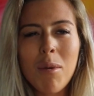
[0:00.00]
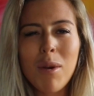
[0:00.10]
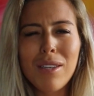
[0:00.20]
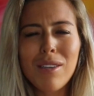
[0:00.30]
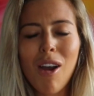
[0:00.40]

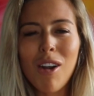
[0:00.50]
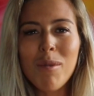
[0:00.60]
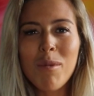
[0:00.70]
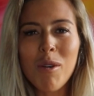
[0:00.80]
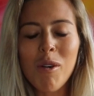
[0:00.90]
was
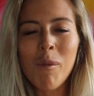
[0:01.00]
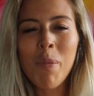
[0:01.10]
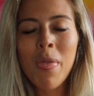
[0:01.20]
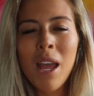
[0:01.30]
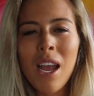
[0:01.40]
horrible.
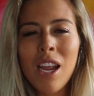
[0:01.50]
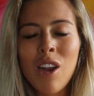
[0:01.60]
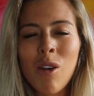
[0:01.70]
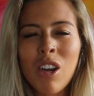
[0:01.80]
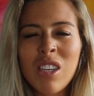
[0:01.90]
You
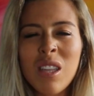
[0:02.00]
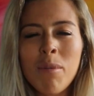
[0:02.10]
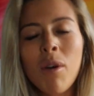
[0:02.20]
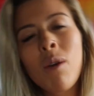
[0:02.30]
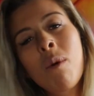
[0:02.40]
know, it got to the
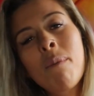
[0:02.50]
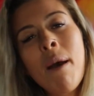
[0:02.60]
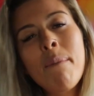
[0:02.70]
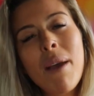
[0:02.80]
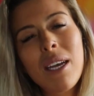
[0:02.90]
point where
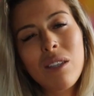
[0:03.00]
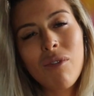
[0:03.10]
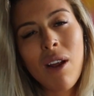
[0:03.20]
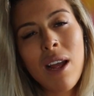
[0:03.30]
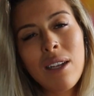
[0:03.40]
my best
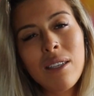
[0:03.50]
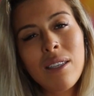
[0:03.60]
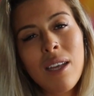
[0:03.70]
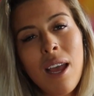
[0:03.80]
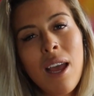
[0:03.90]

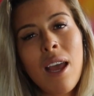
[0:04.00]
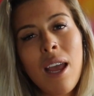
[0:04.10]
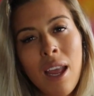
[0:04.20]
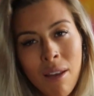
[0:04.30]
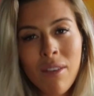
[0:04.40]
friends
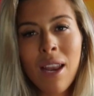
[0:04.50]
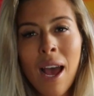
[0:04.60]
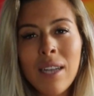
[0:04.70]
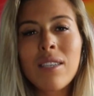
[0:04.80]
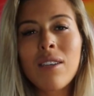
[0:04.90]
even
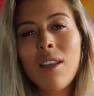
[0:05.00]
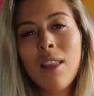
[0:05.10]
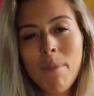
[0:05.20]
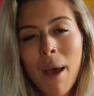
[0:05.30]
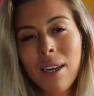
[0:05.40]
had to turn
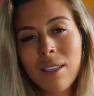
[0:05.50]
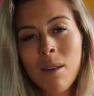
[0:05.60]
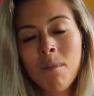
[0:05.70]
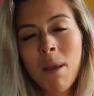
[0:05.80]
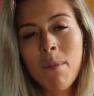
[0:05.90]
their backs
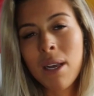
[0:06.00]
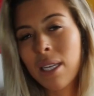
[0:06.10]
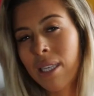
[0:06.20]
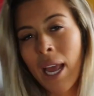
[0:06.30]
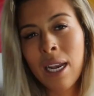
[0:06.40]
on me
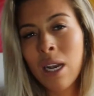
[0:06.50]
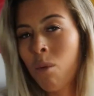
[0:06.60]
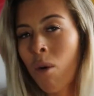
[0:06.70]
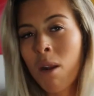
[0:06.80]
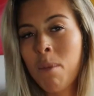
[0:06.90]
because they
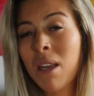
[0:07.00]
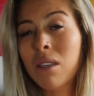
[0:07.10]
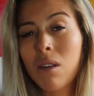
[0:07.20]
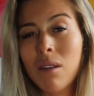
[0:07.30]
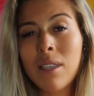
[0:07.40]
didn't want to be
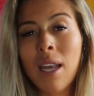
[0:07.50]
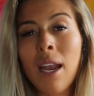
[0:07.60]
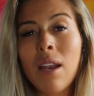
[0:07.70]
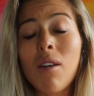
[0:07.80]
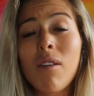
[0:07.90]

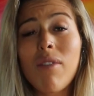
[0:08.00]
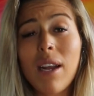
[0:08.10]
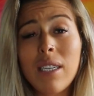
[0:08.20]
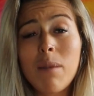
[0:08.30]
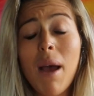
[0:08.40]
associated or
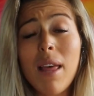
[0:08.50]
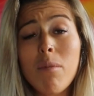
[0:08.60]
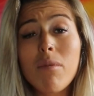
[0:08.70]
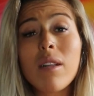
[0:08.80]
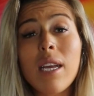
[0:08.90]
affected by
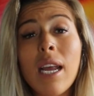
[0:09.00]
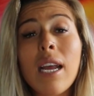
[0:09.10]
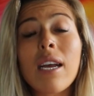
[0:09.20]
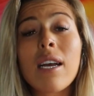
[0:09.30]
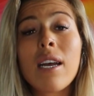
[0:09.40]
the
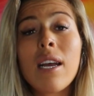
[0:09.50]
bullying.